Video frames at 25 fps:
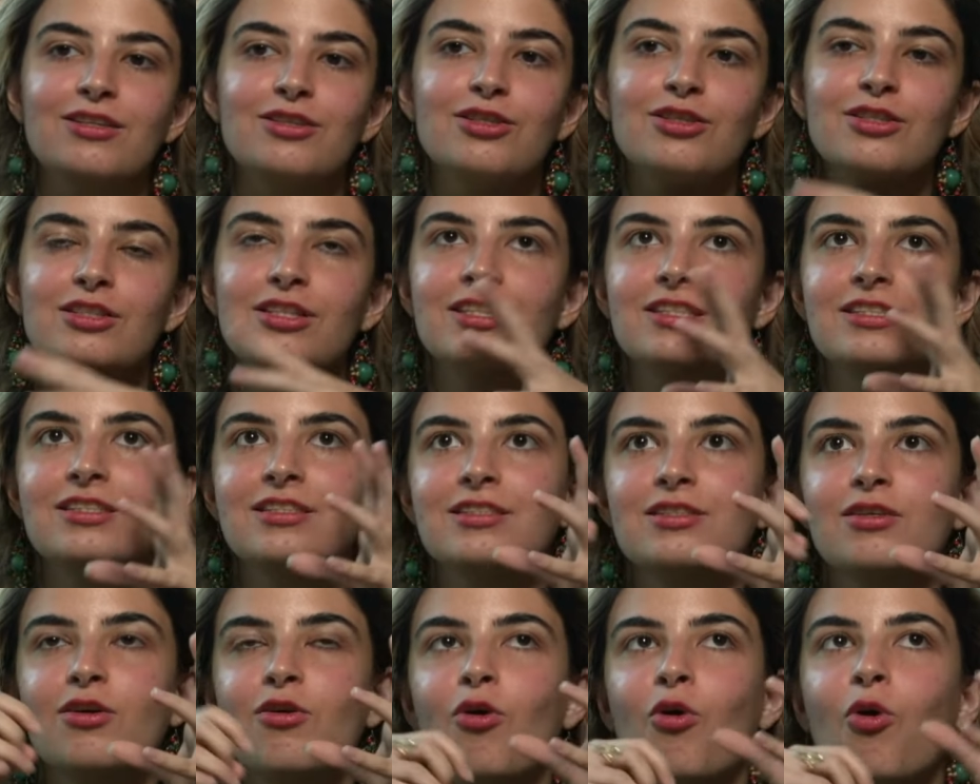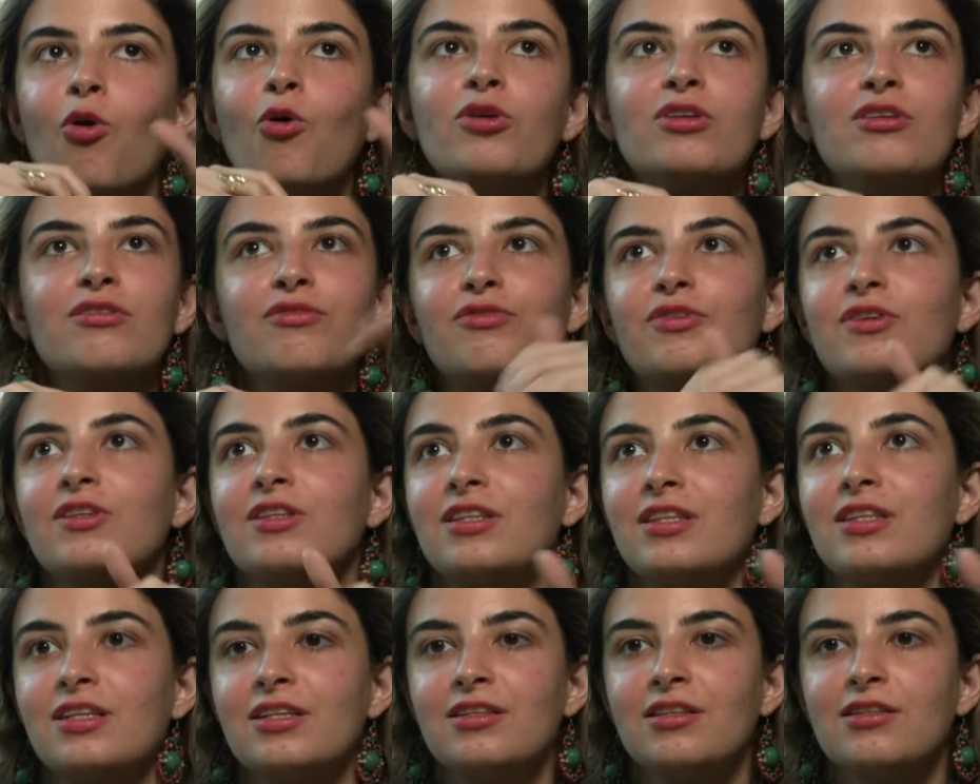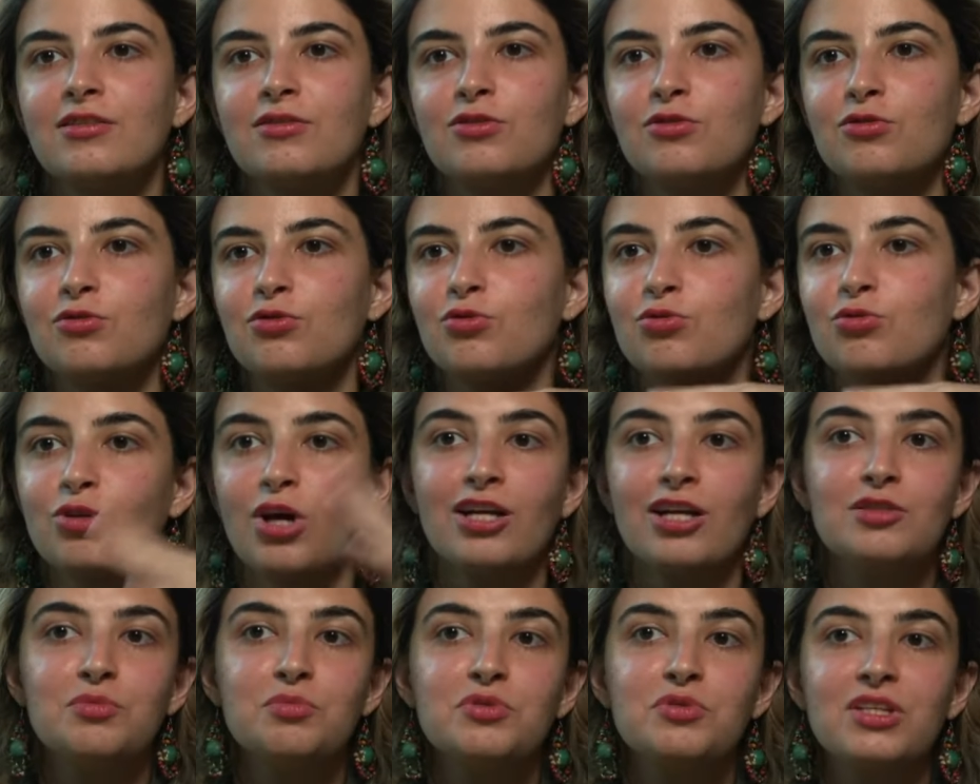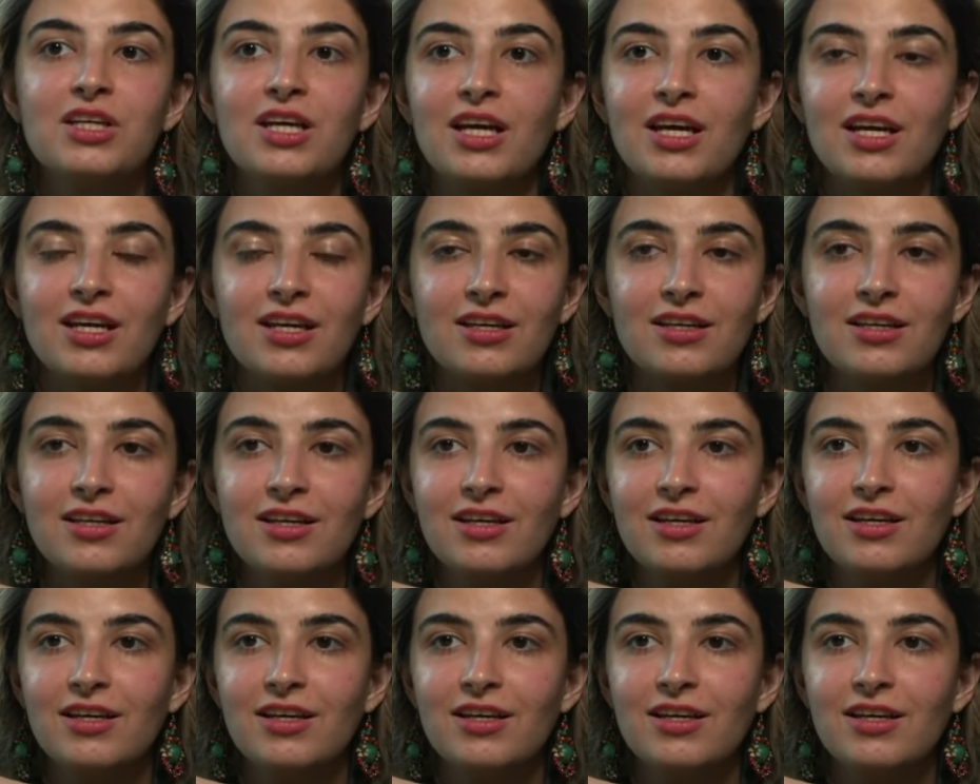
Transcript: like this is a whole different thing that you do not play.